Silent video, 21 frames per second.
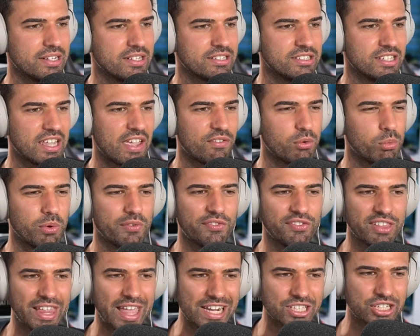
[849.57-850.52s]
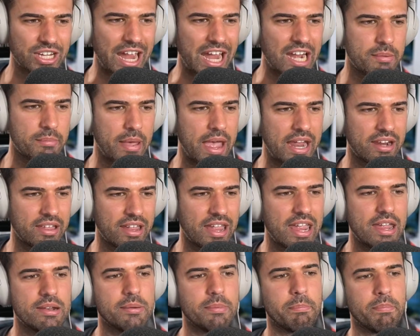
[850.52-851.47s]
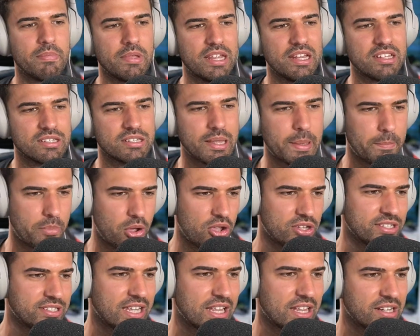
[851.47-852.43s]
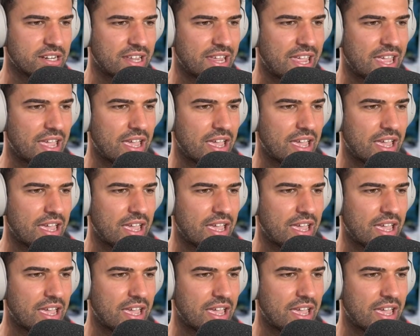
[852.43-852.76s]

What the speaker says: together with Flash animator and internet personality